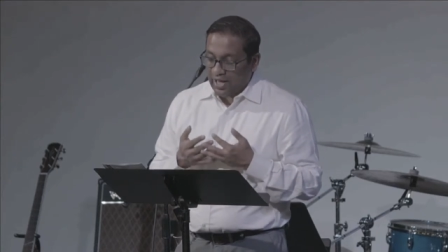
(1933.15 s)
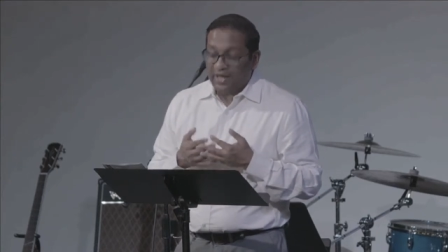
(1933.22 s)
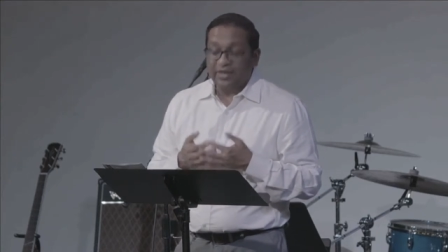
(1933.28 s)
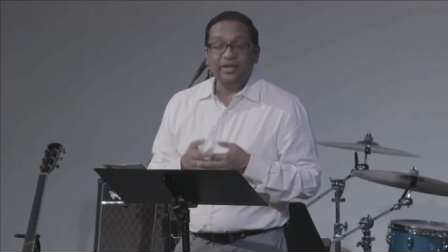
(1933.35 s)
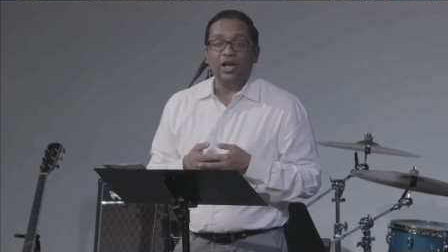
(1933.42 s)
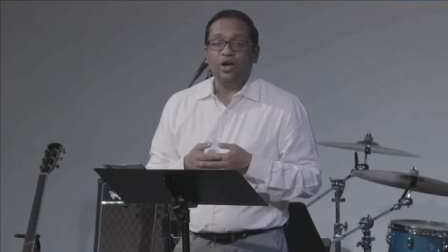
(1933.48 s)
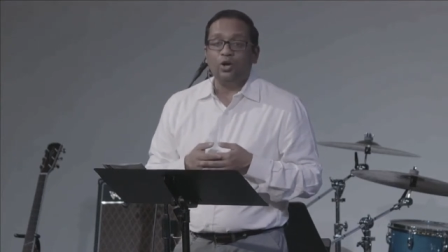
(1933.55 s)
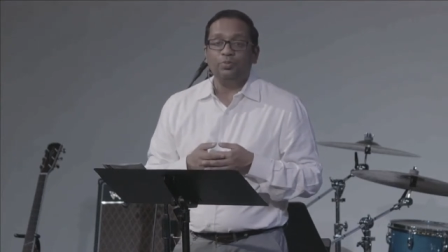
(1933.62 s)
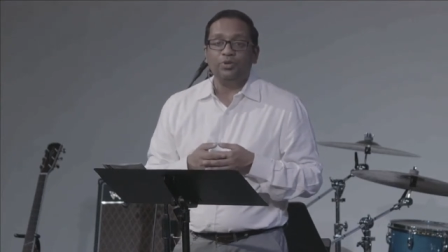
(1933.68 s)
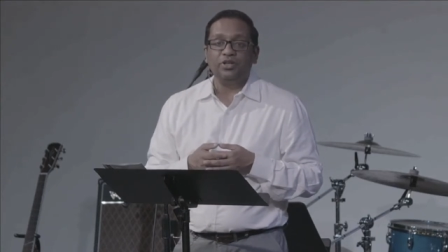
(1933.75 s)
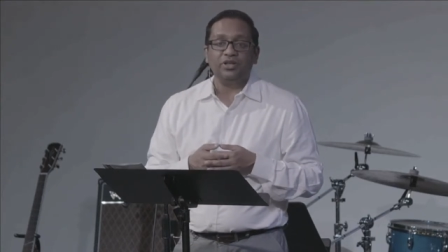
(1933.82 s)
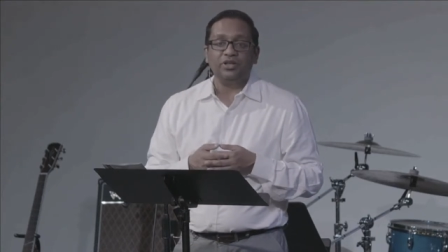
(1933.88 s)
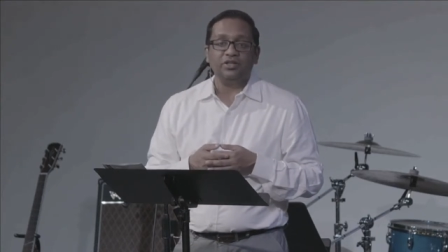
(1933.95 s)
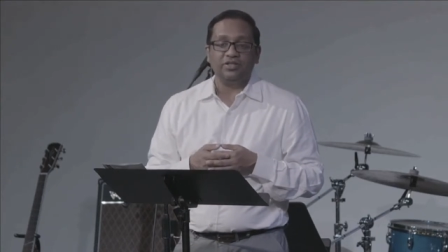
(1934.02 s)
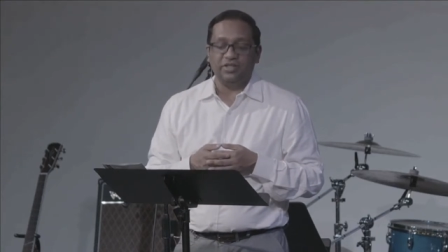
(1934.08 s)
and now
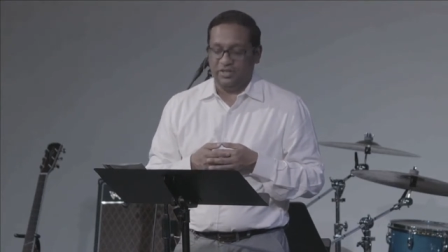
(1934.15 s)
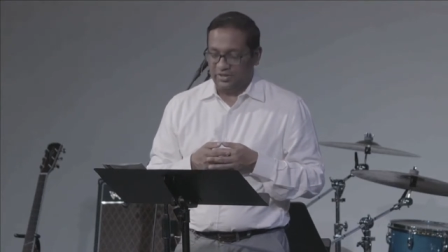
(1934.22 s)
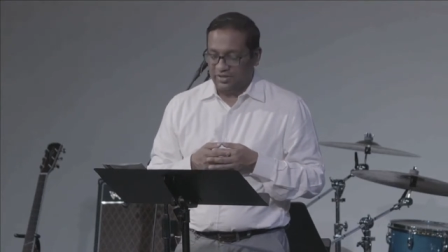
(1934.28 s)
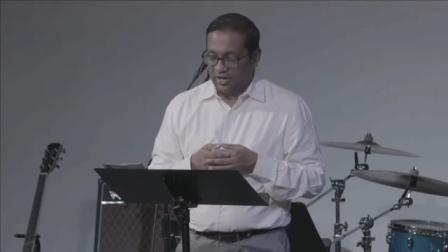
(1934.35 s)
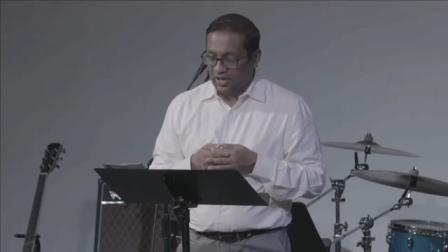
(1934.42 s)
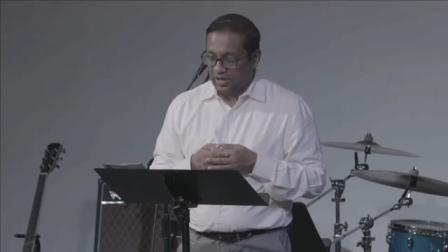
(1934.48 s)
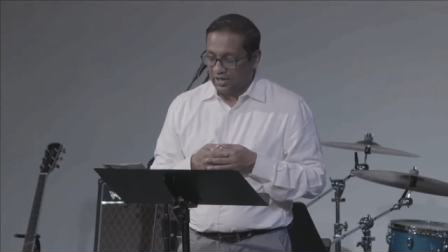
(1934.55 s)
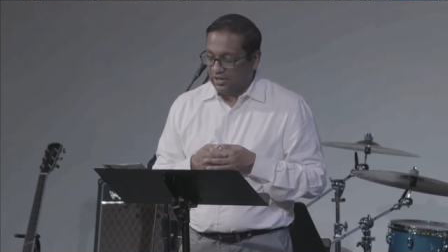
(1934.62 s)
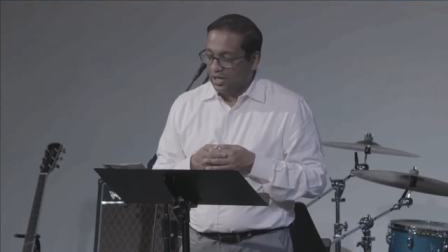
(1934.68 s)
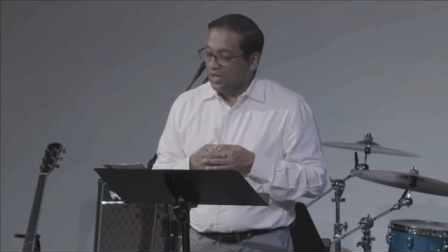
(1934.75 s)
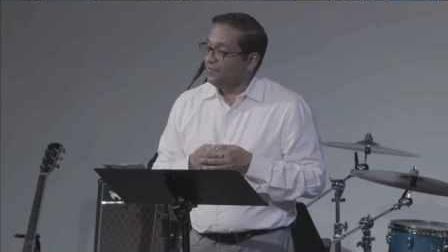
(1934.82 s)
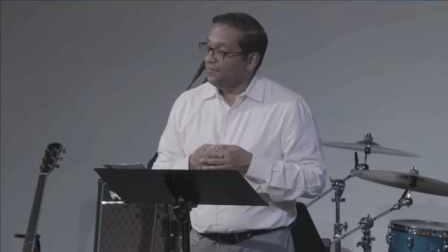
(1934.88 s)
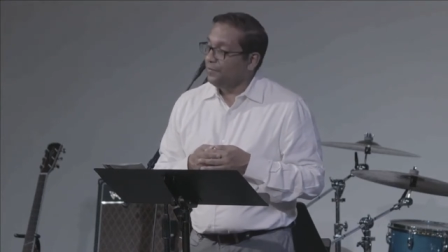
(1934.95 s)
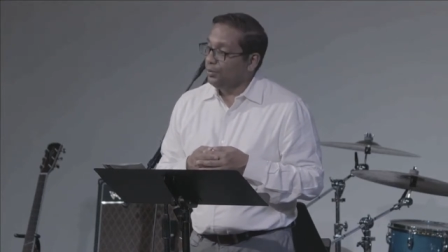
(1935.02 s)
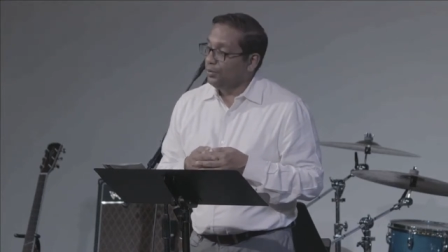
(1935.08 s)
because he died
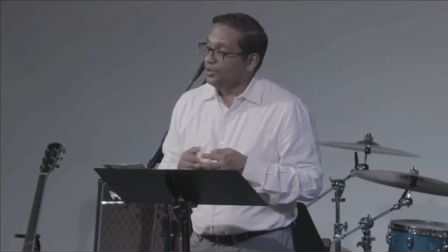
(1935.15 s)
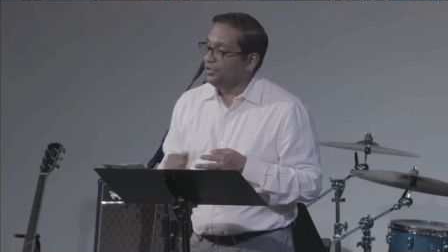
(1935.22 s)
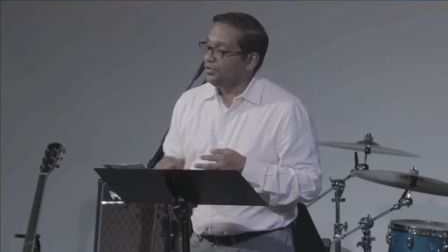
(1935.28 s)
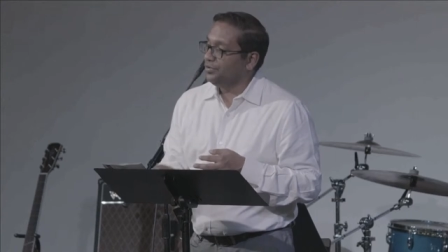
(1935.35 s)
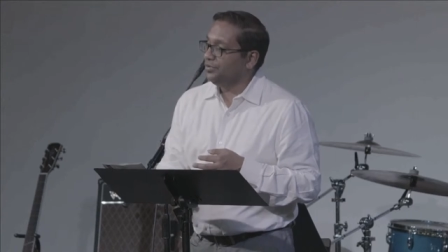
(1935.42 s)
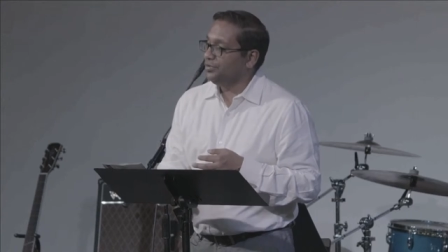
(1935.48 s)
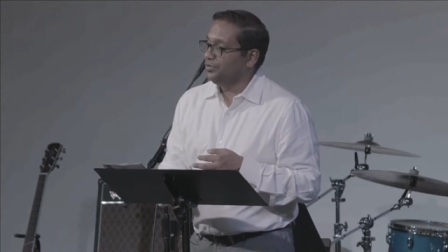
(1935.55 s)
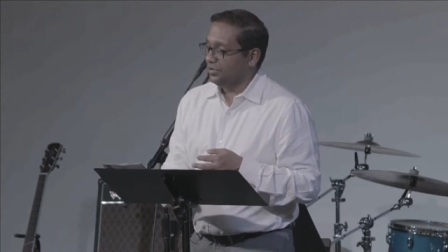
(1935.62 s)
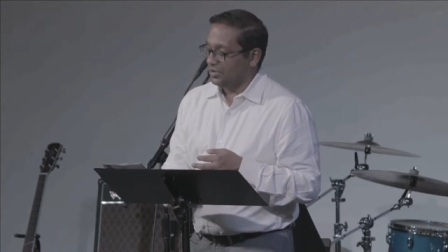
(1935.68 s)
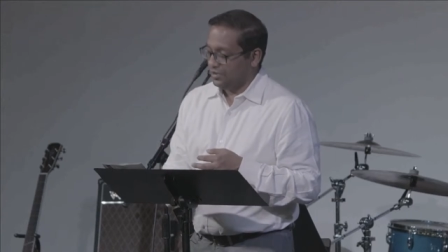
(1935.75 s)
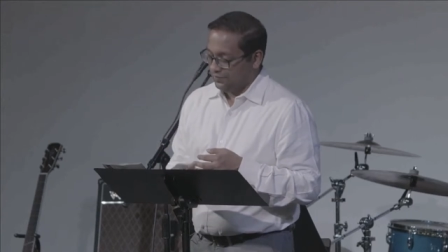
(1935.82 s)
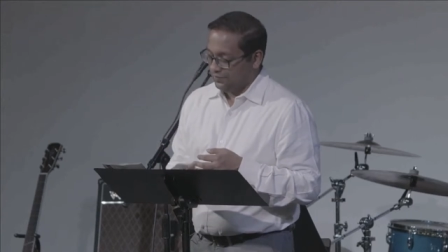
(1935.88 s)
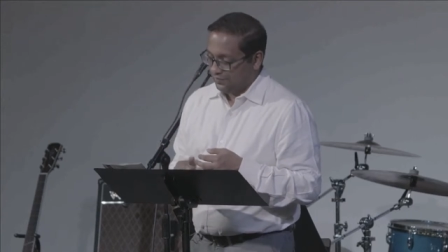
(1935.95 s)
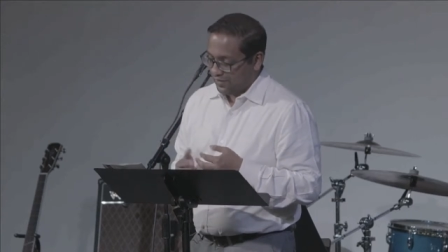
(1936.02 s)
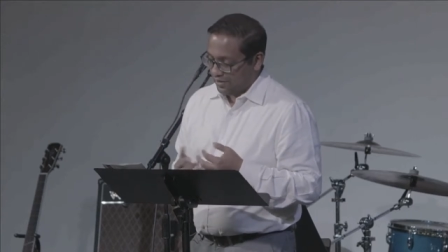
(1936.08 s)
for you, you
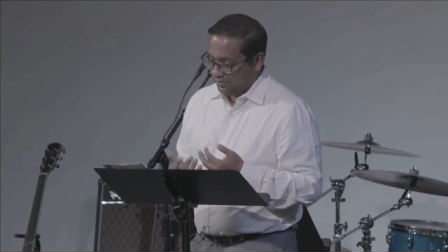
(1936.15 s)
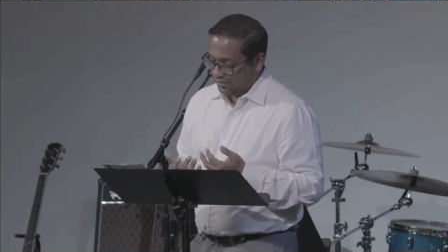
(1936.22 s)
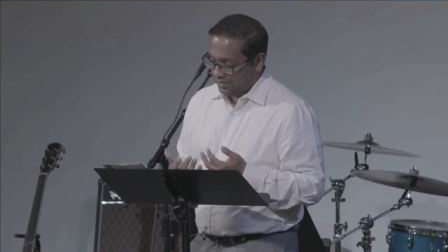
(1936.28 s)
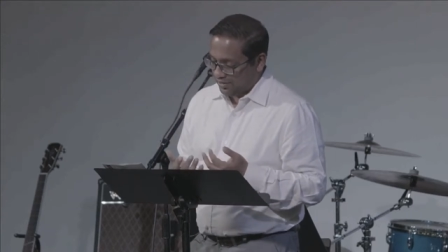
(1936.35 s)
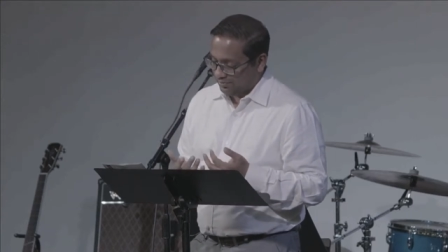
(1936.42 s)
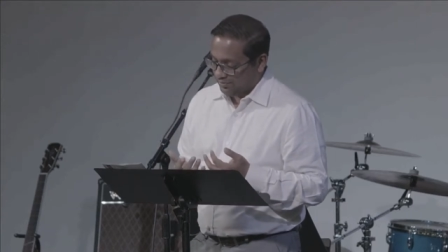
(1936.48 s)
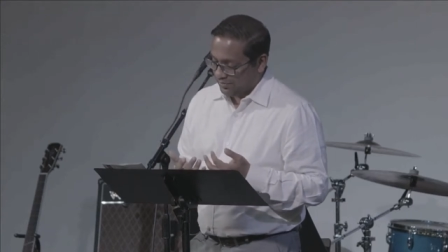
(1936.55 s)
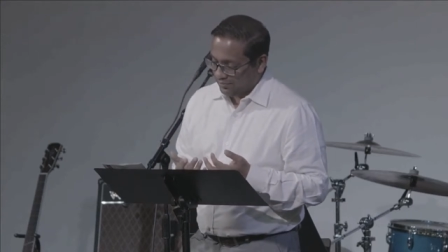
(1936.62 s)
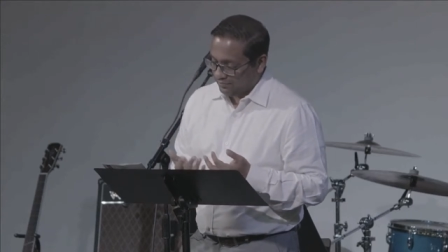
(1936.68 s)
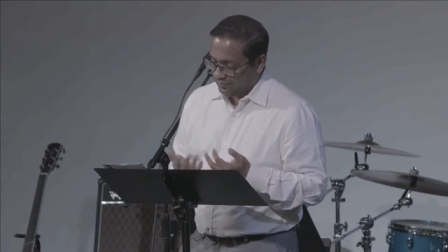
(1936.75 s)
can follow him.